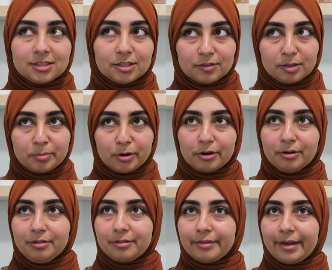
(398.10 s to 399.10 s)
giving
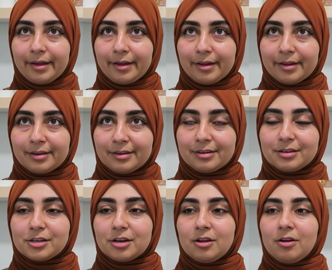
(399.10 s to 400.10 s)
birth
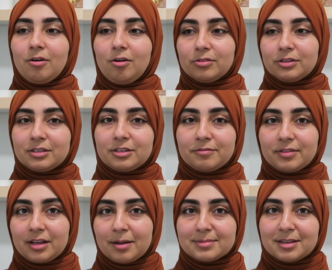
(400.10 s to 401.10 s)
and all the stuff
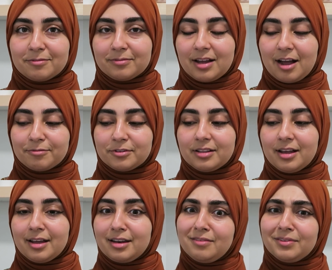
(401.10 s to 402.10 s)
that comes up after
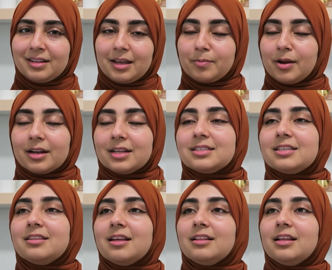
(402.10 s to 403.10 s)
that, and even like
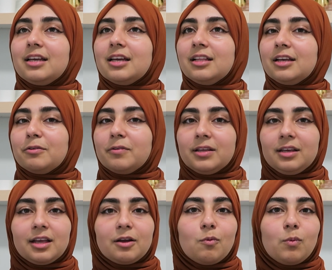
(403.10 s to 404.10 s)
pregnancy, that like it like
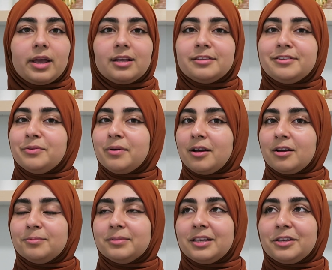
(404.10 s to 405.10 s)
really like wakes you
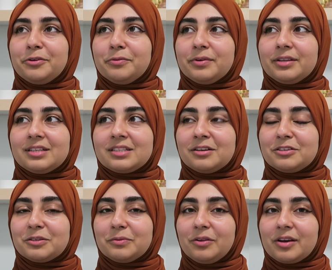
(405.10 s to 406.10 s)
up. Like you really
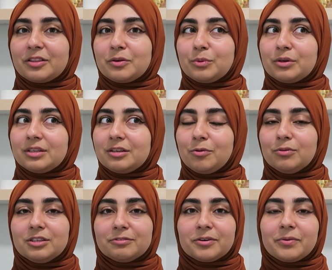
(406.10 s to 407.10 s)
start to look at the world a whole
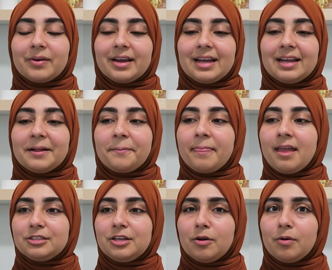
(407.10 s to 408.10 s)
different way.
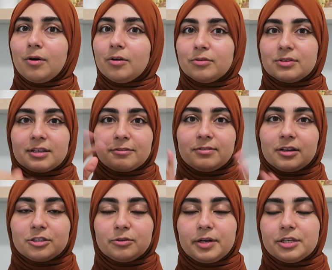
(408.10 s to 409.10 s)
You know, all those like
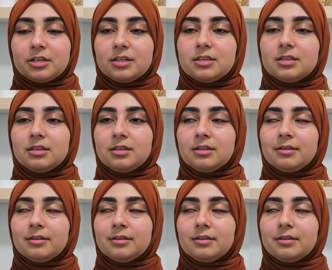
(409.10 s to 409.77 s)
fluctuations